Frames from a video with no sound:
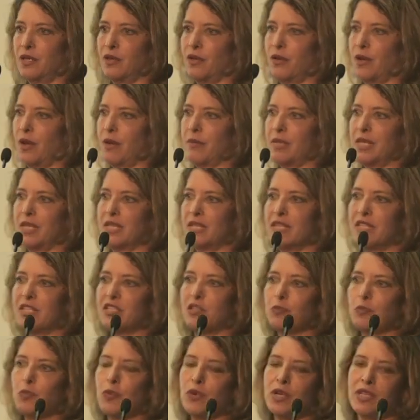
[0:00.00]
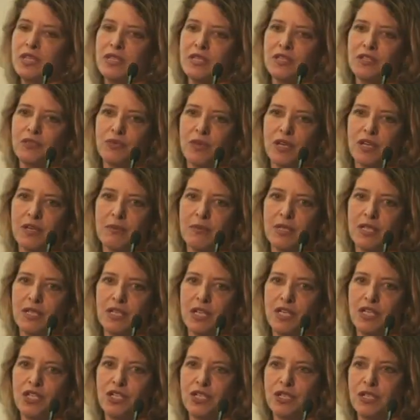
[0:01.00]
you know, I mean, at this point, this
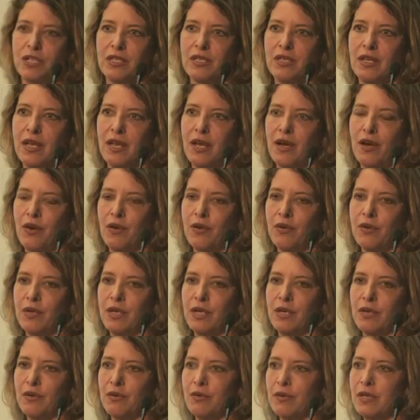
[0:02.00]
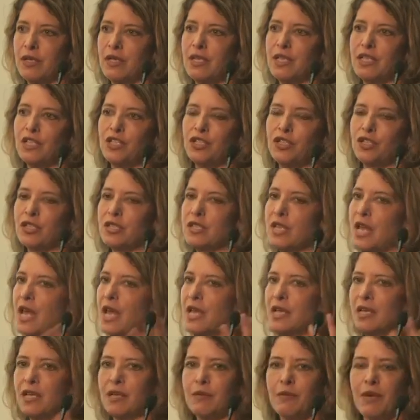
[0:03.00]
recommendation now really is just
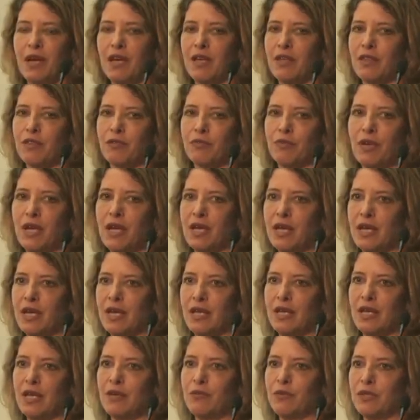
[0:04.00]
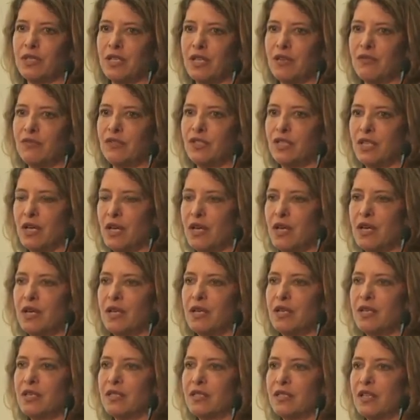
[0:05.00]
hanging by a thread. And what they've
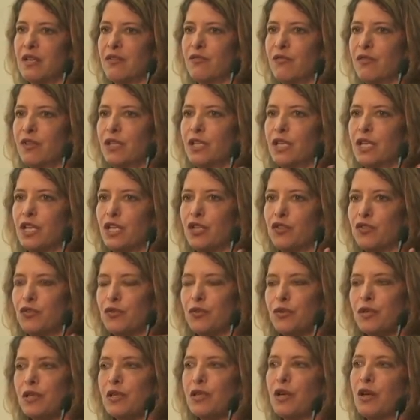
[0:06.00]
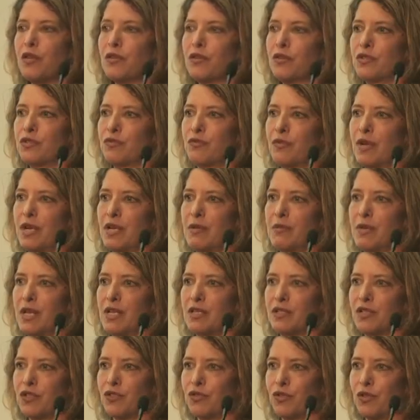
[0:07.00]
done is they've really ignored all those
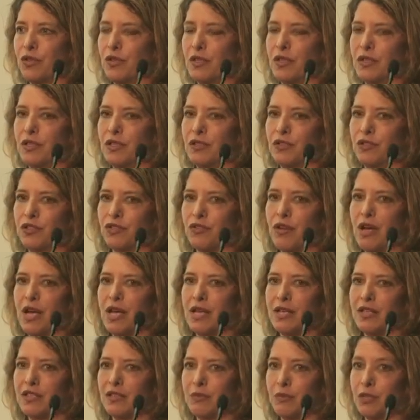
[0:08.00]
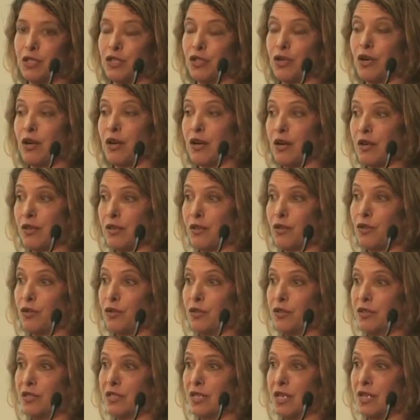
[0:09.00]
randomized controlled clinical trials, which are the
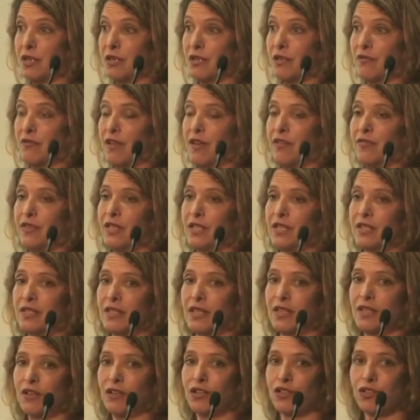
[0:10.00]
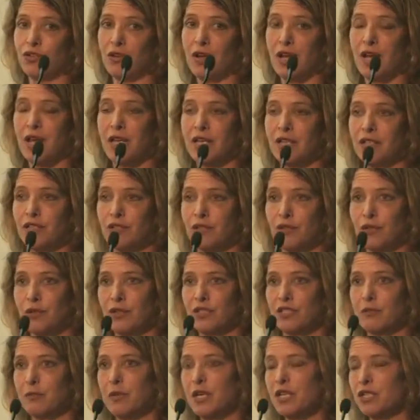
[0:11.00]
gold standard of evidence. And they're trying to,
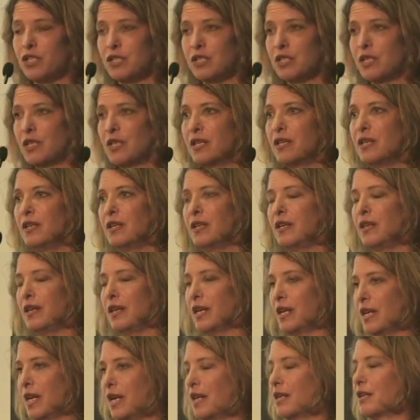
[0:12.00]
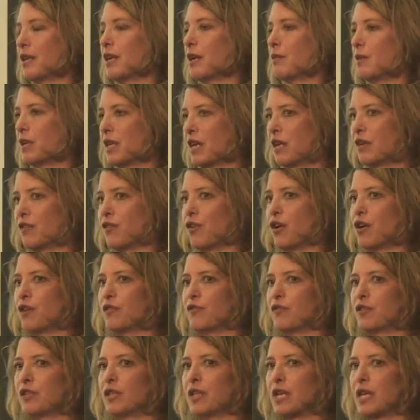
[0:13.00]
especially, again, coming out of
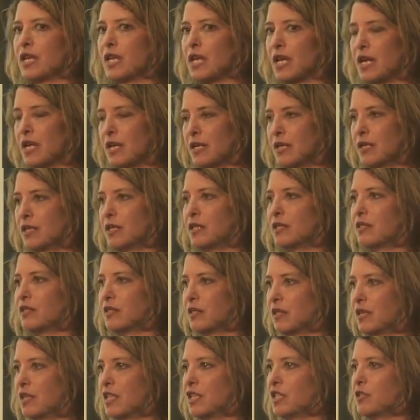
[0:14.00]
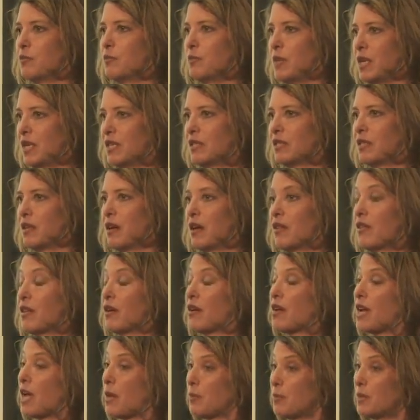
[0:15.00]
Harvard, like endless studies based on
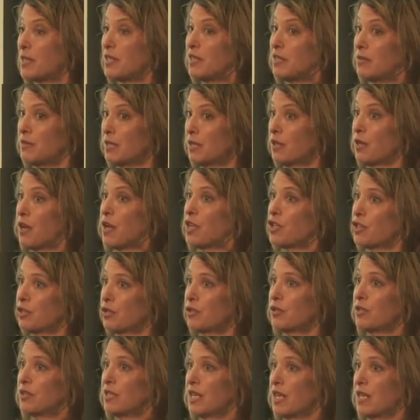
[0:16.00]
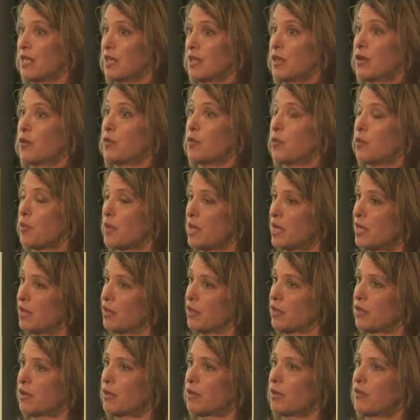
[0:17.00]
their epidemiological data, a
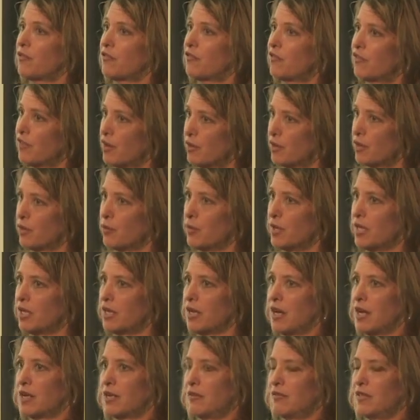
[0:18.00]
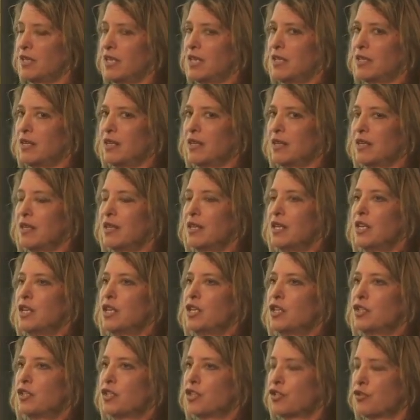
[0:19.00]
weaker, very weak kind of data
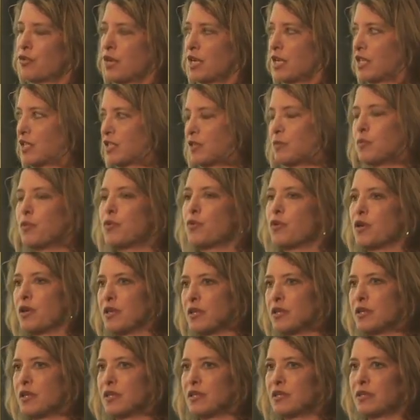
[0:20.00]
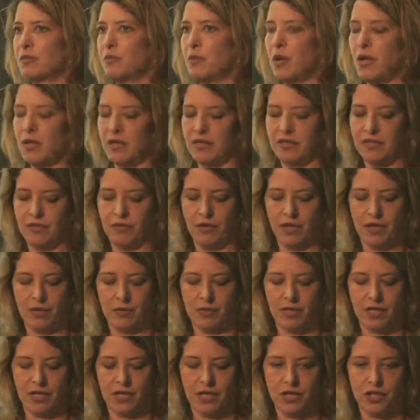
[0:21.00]
to try to support this policy
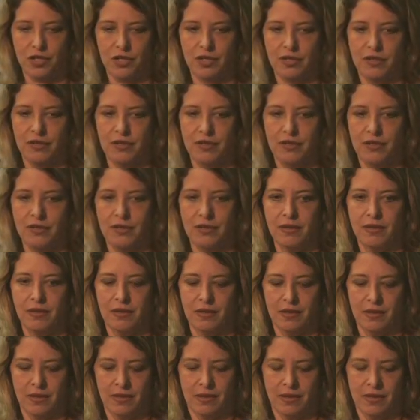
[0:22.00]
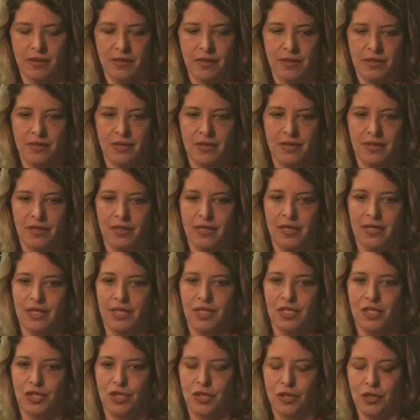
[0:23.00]
recommendation.
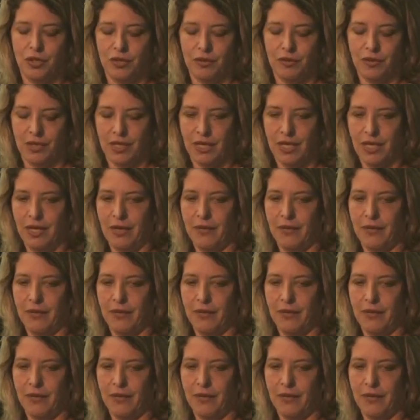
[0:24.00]
So